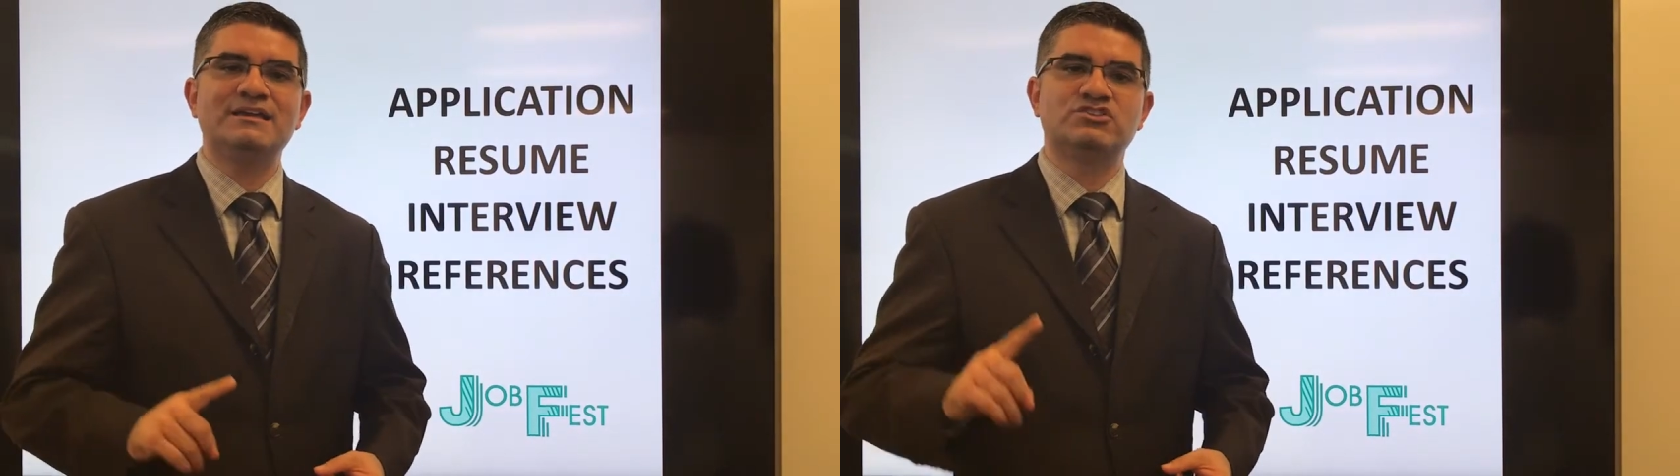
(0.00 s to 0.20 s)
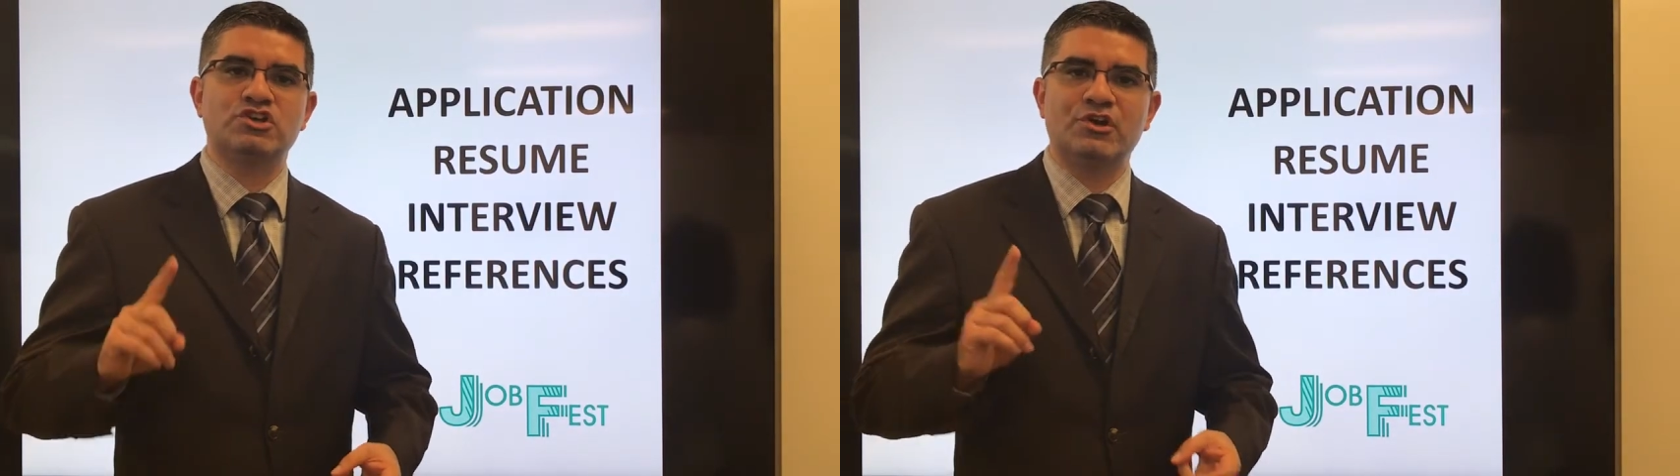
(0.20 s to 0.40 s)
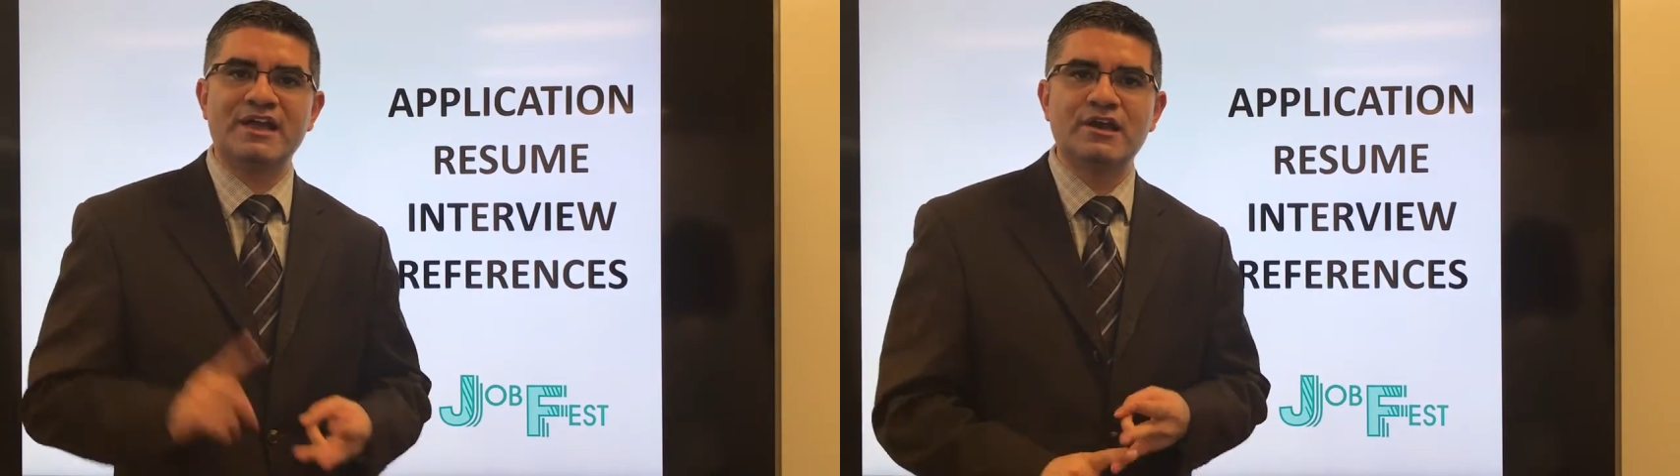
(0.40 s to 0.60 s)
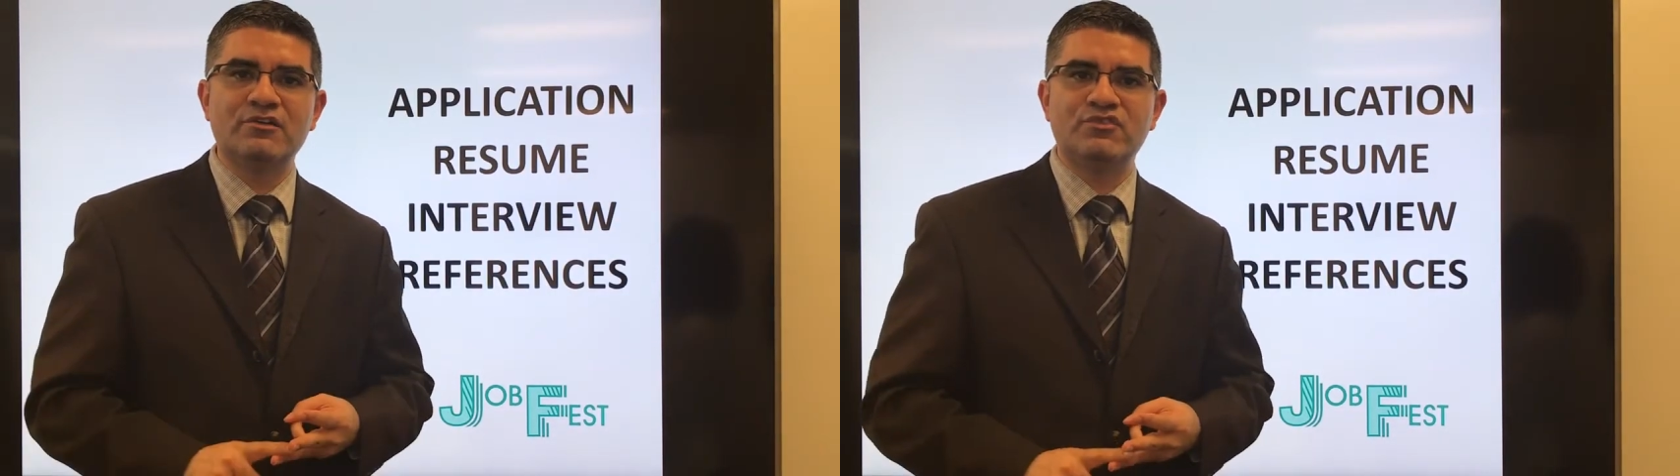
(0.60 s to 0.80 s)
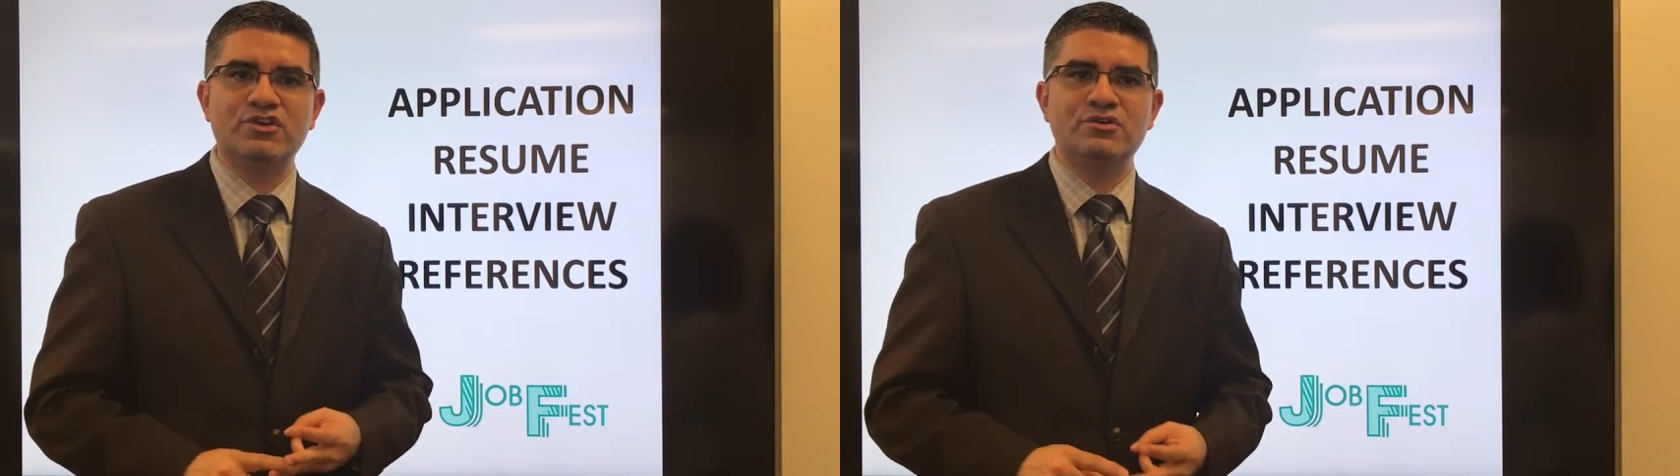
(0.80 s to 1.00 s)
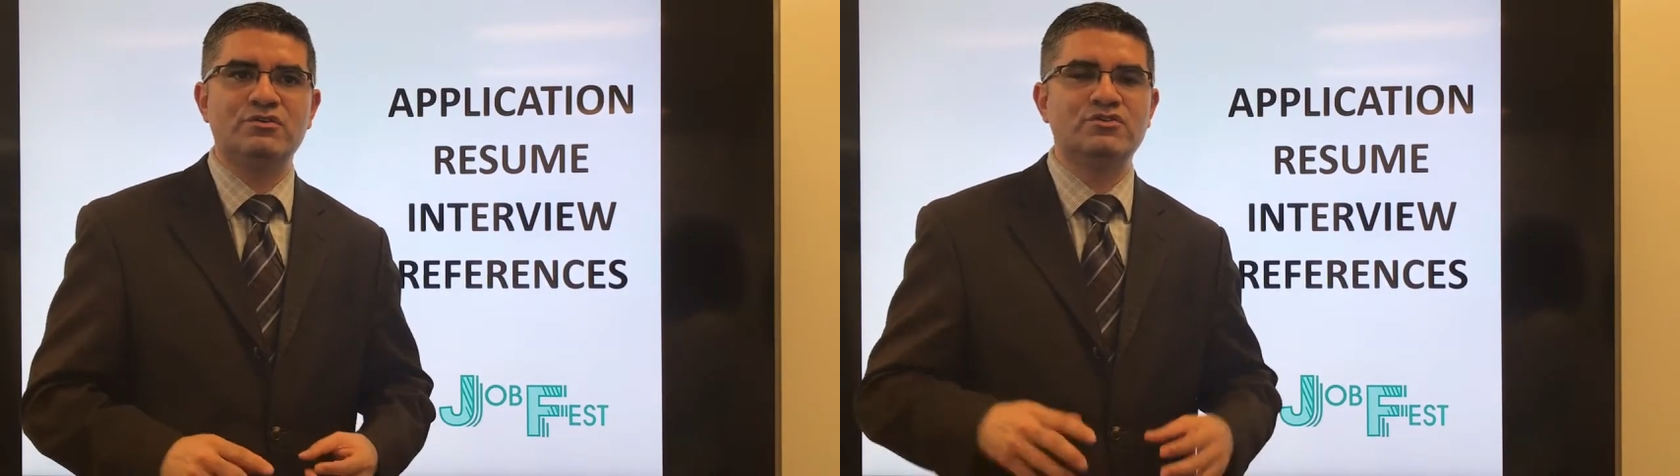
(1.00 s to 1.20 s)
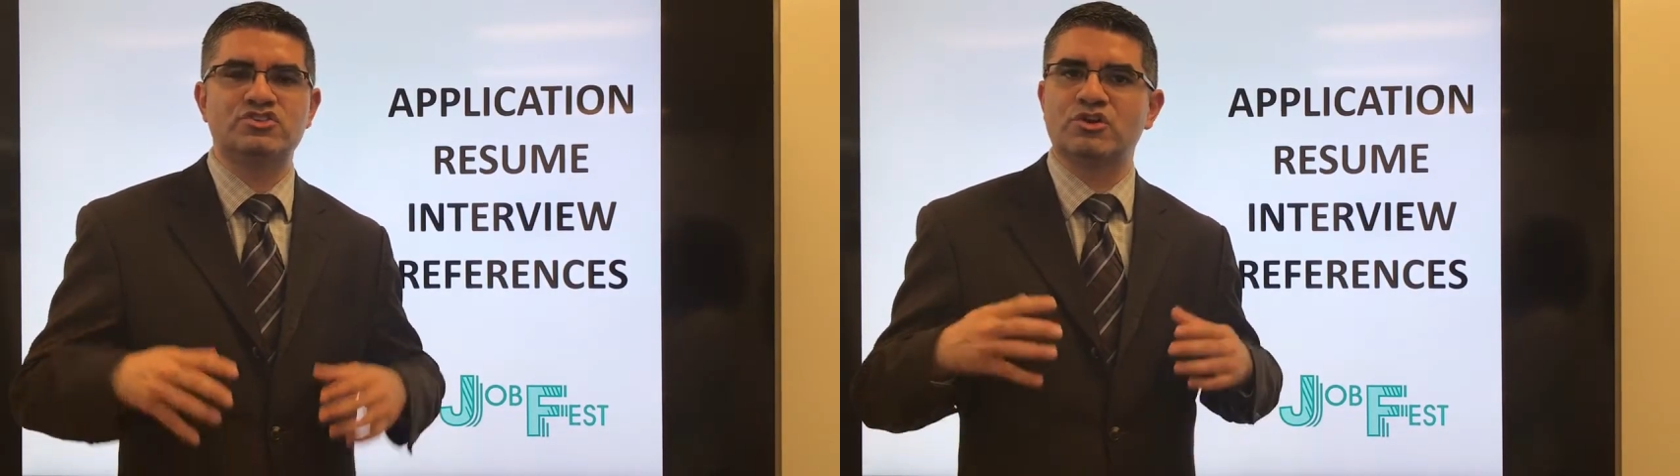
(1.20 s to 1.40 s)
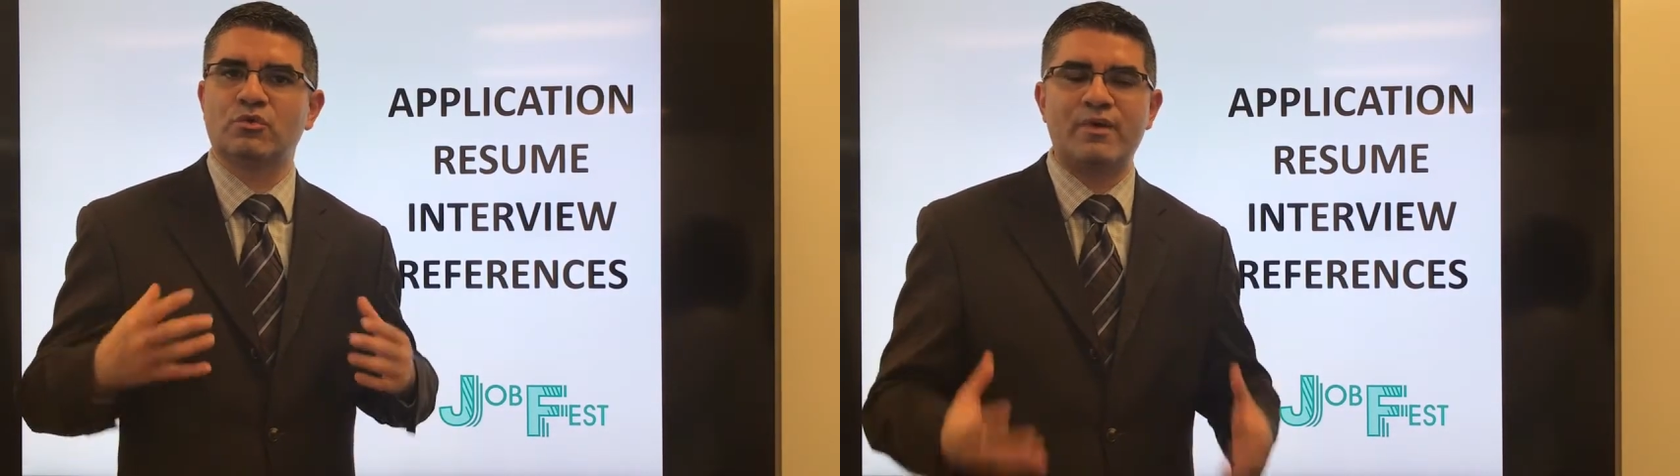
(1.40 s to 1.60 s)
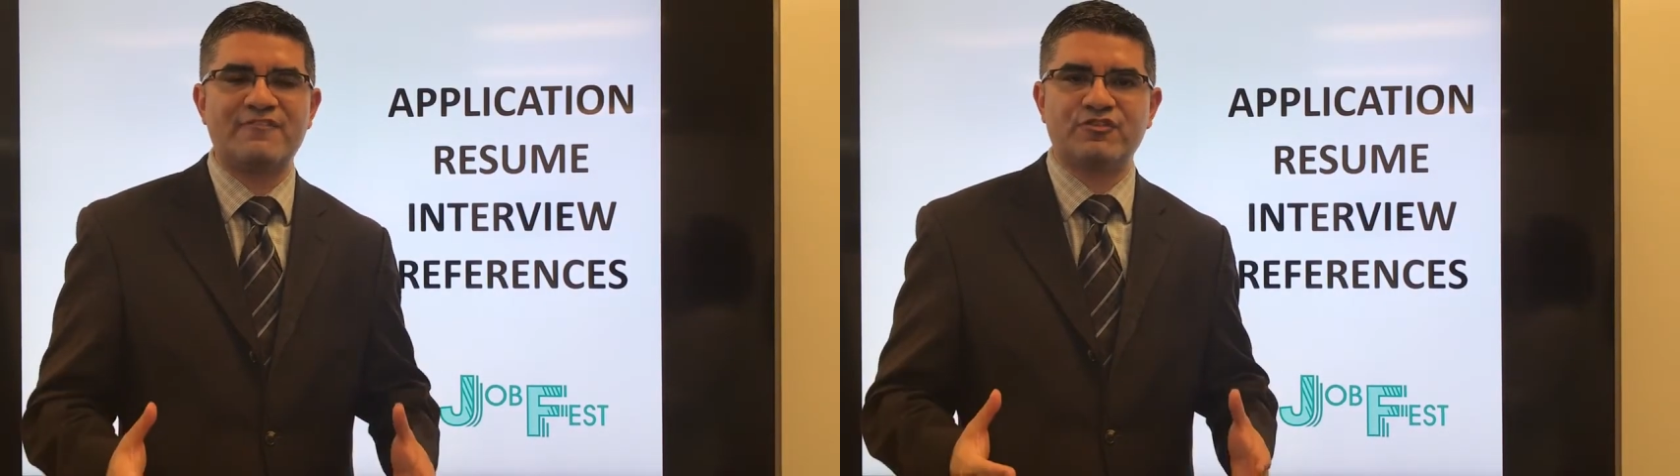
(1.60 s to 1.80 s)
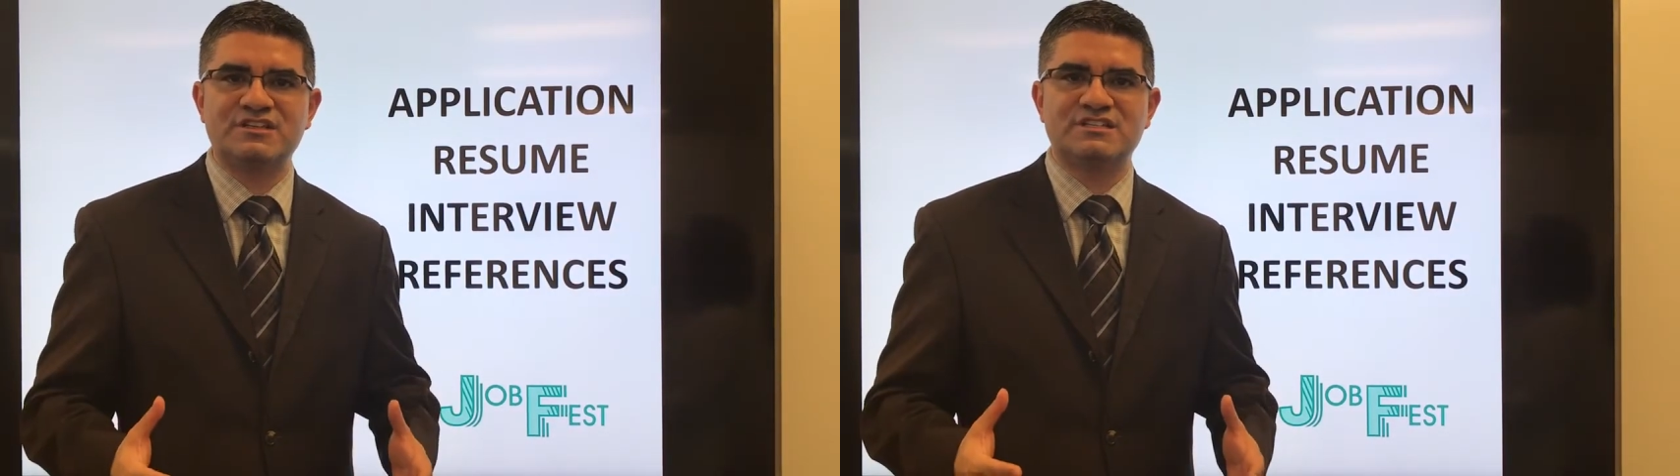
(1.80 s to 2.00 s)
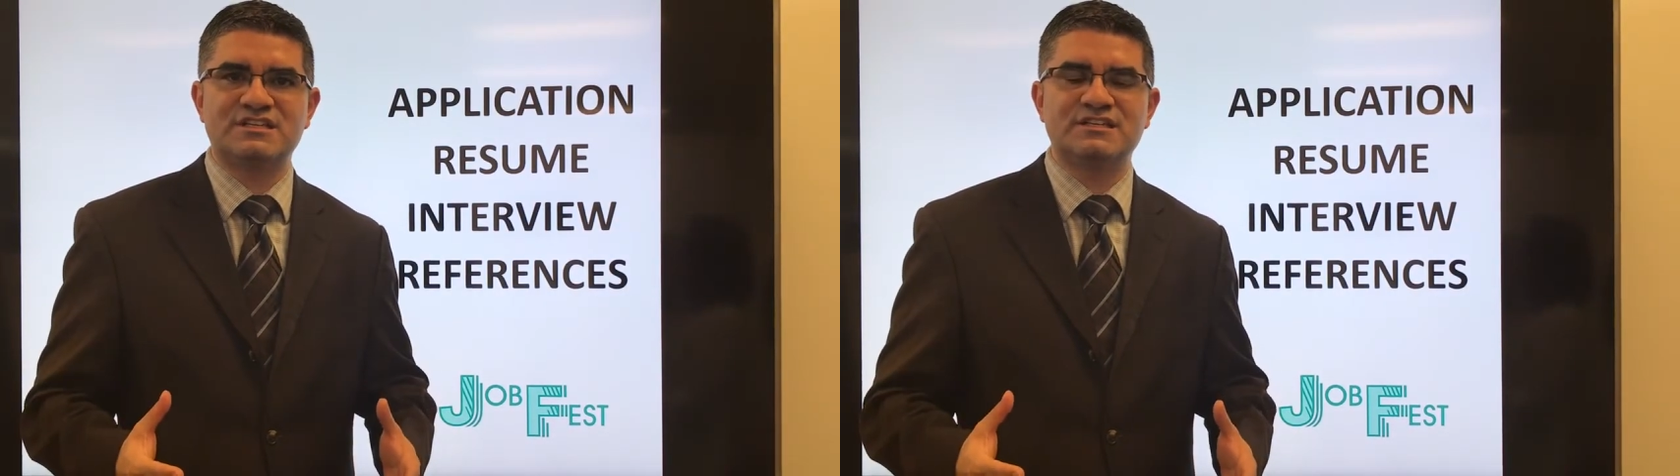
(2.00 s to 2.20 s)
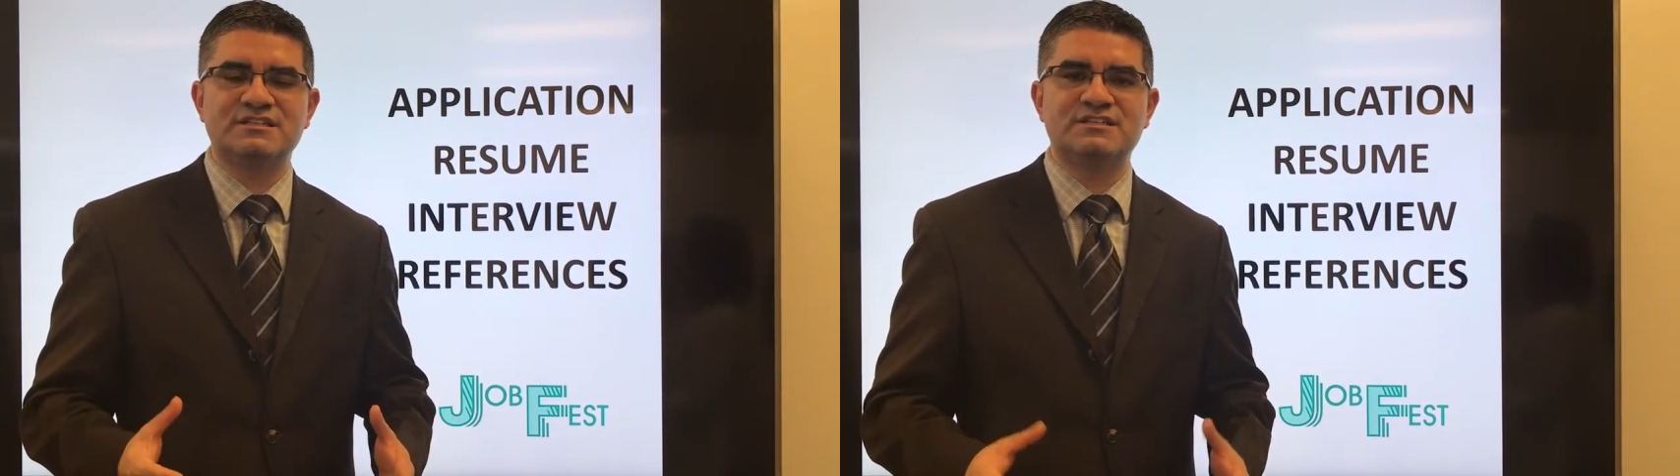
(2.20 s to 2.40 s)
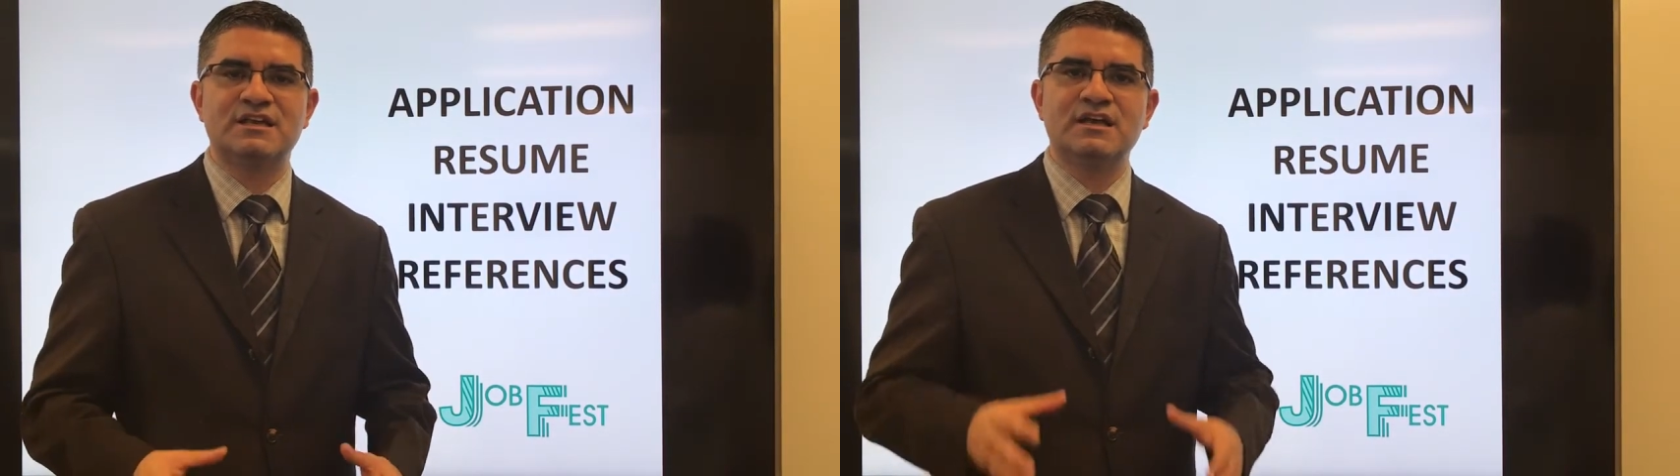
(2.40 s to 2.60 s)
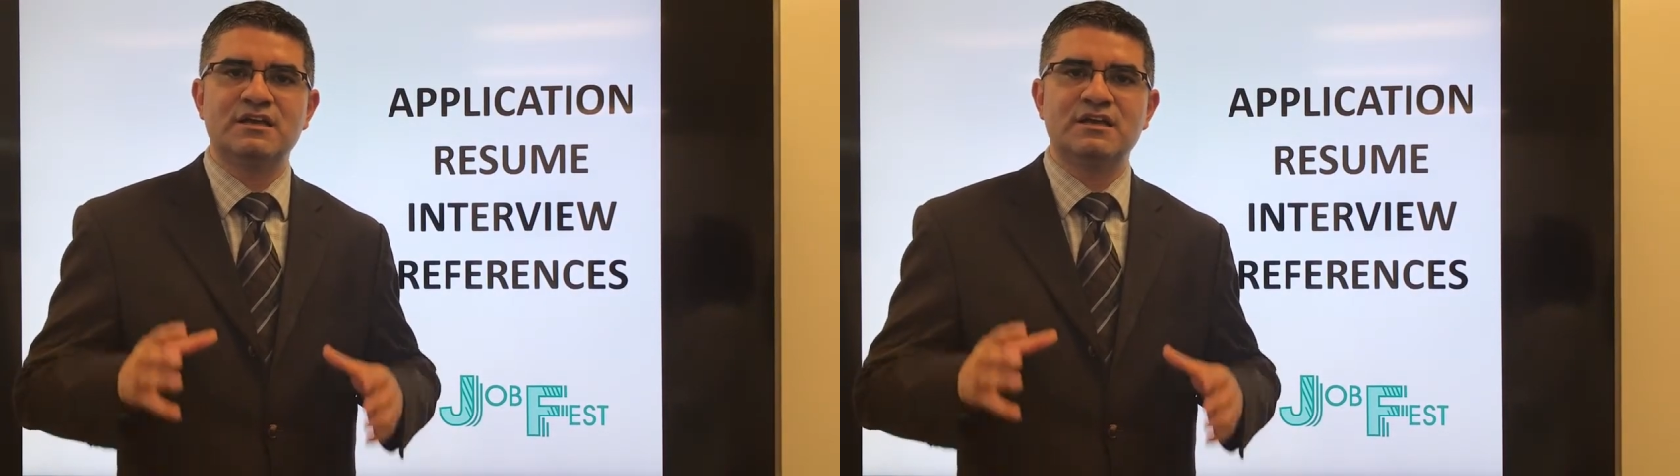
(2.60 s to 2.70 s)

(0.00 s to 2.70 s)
to your interview, to your references,